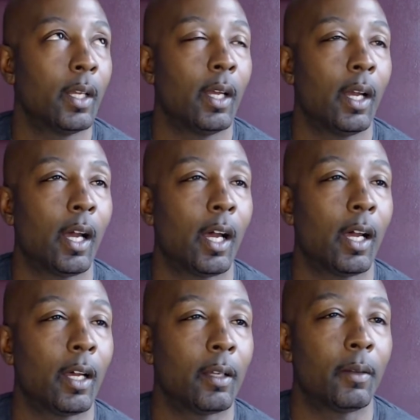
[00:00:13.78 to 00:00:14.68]

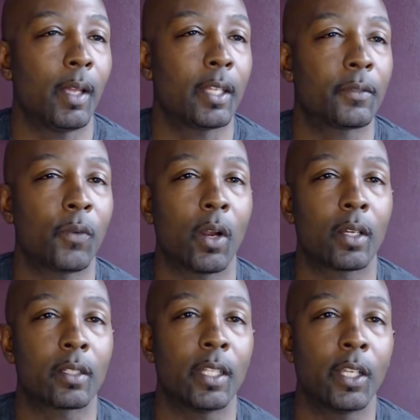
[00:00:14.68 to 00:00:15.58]
as far
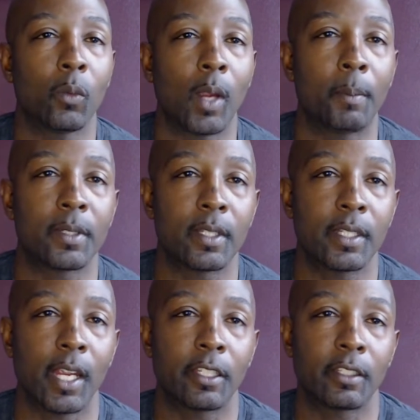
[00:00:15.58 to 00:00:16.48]
as legal
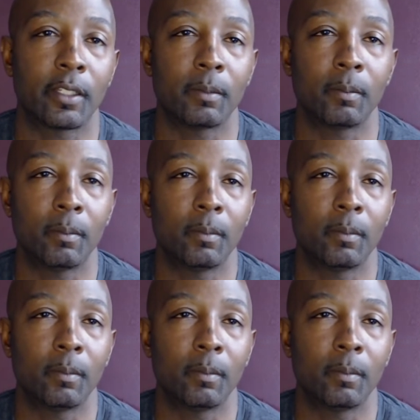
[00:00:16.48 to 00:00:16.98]
representation,